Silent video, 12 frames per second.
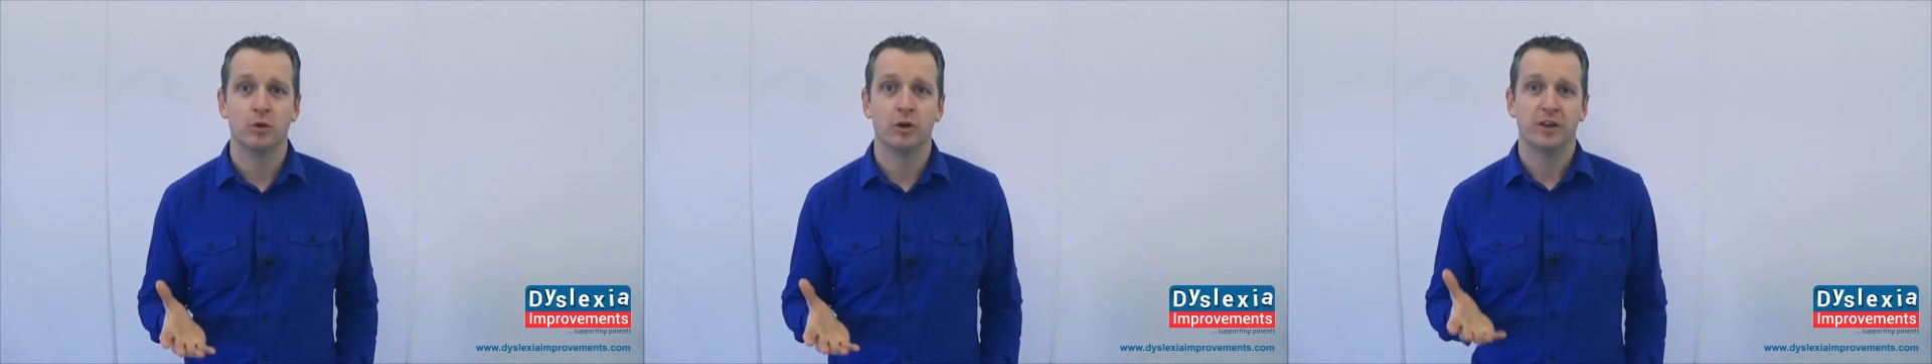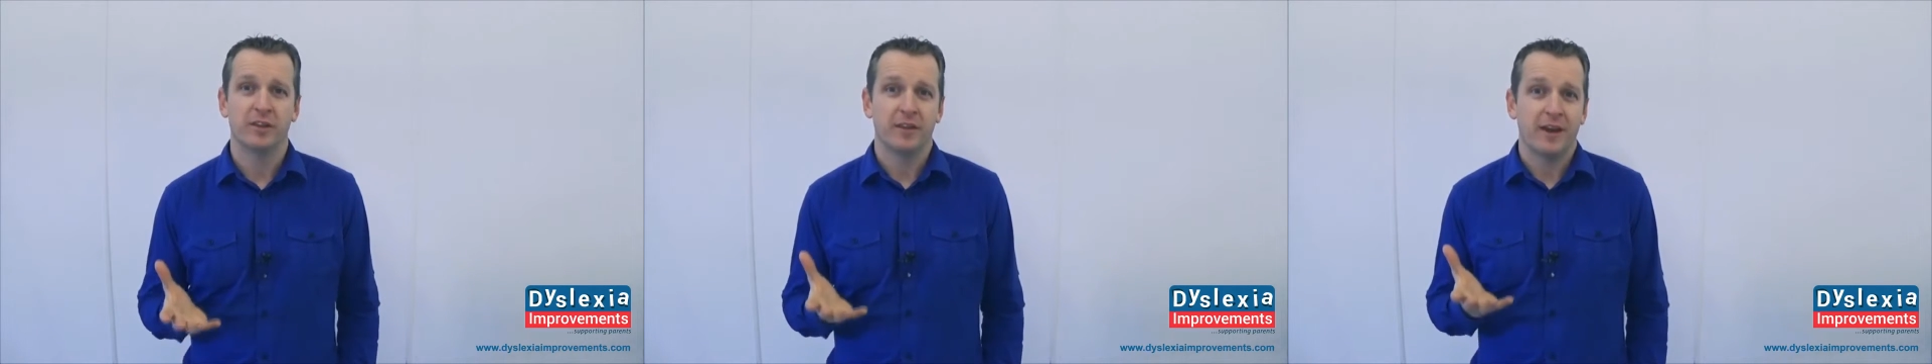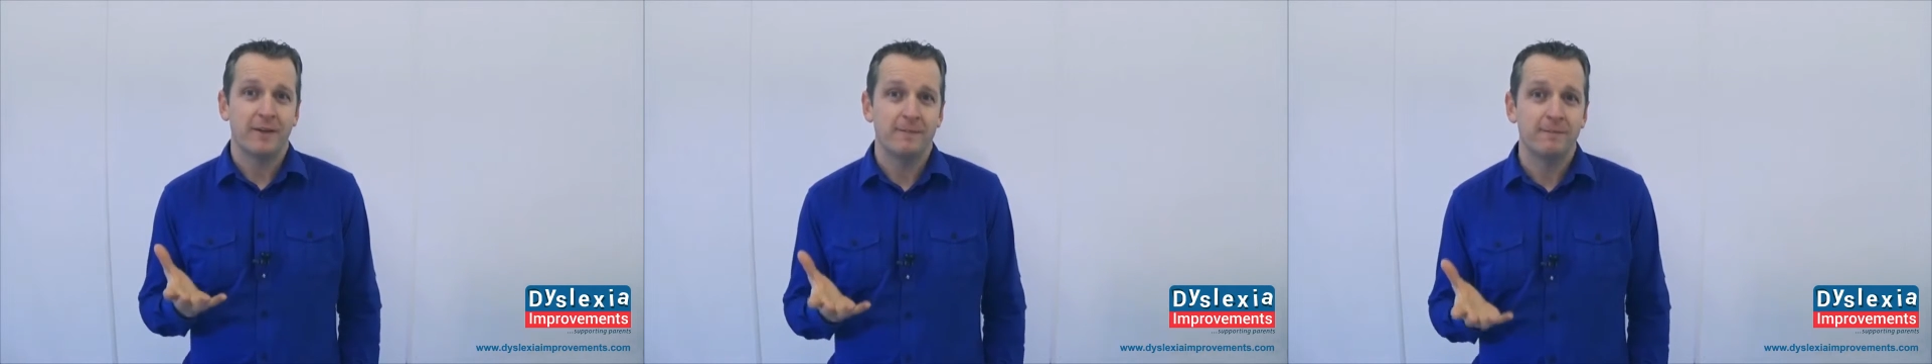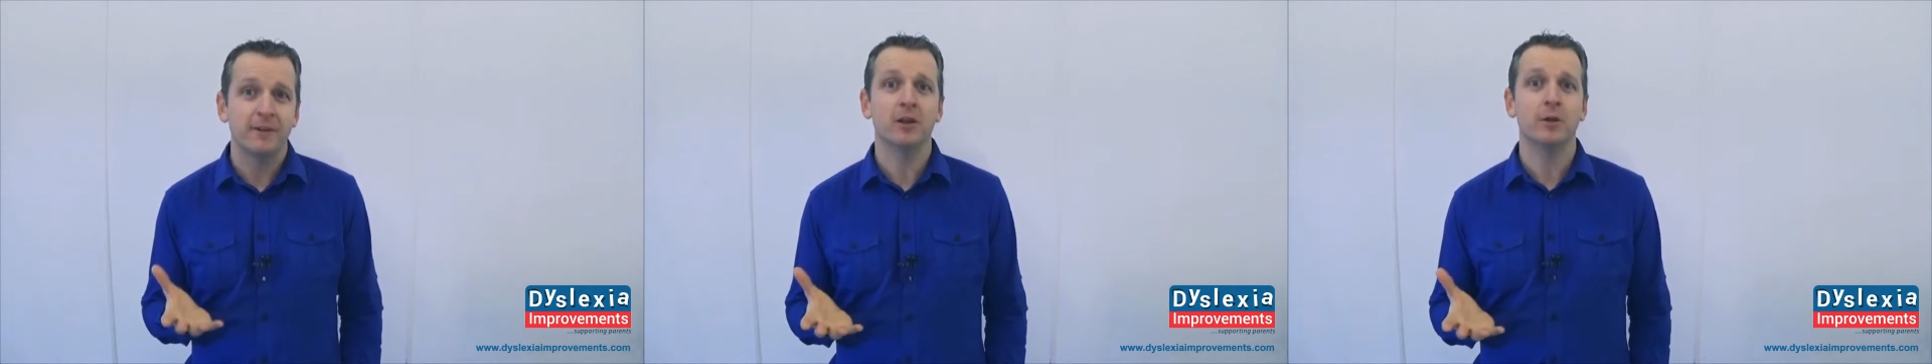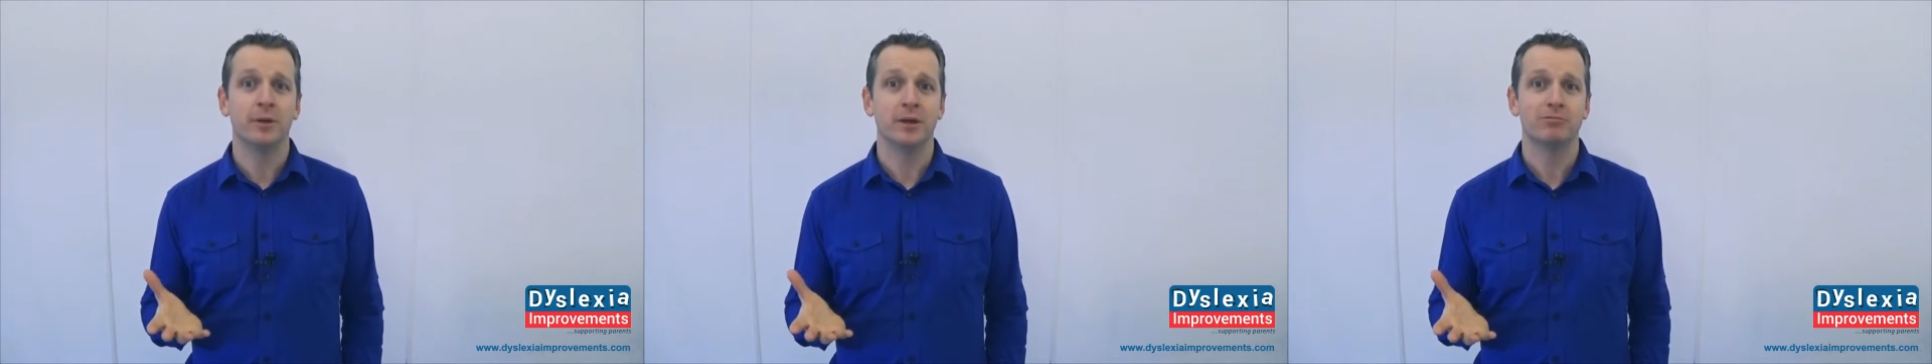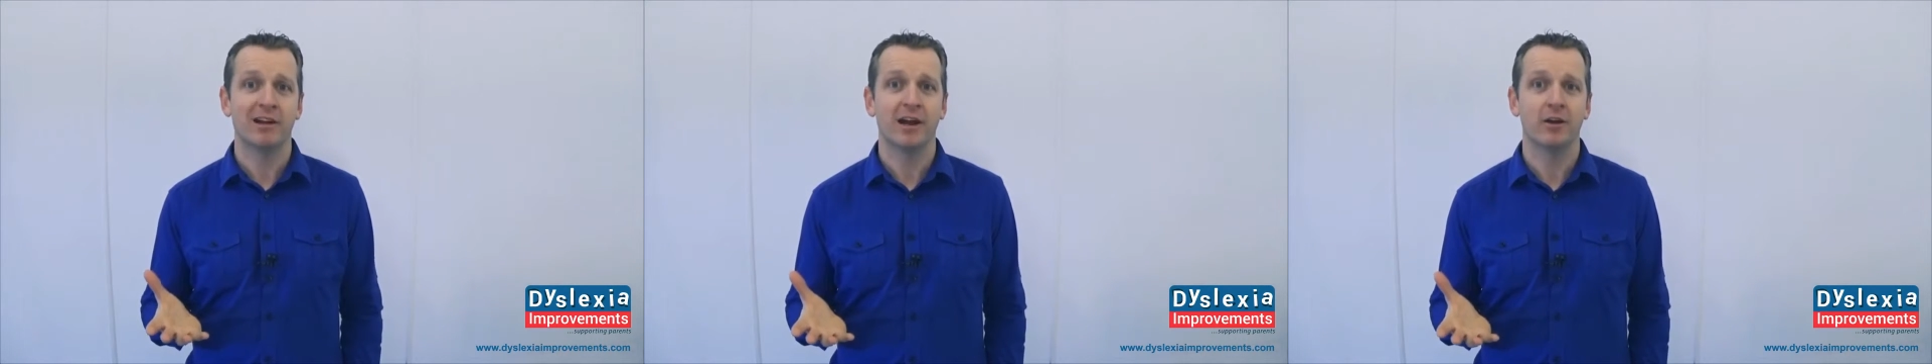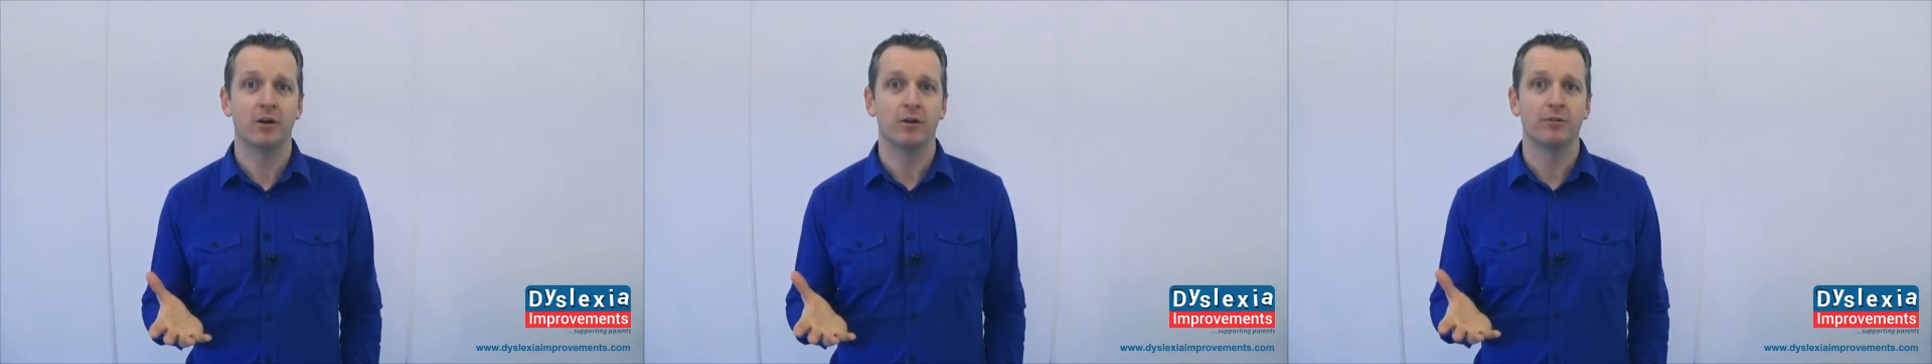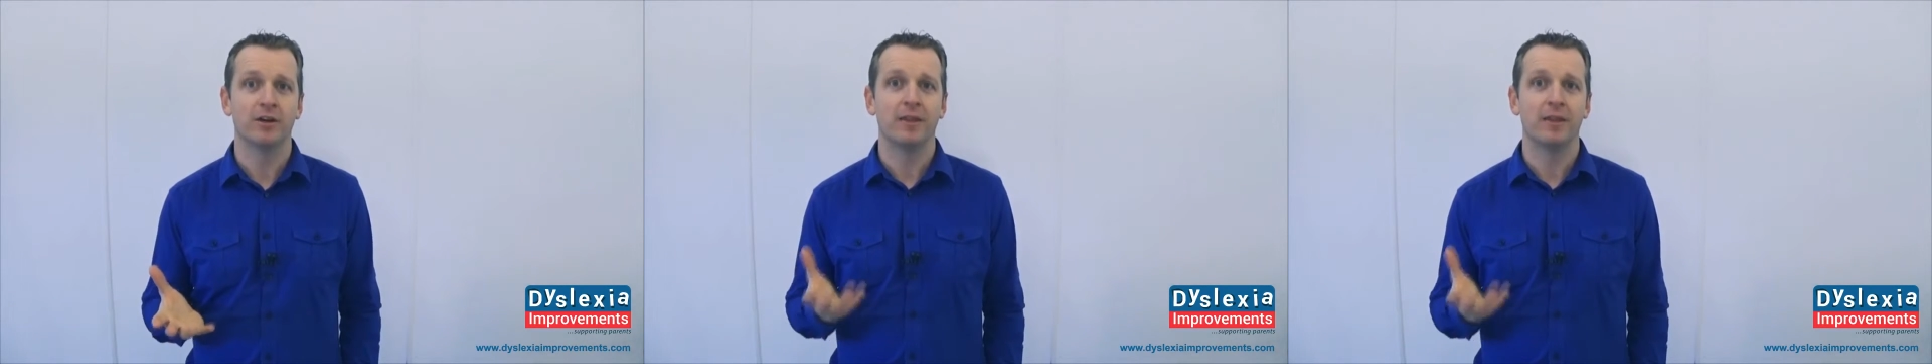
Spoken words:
work that they feel a bit proud of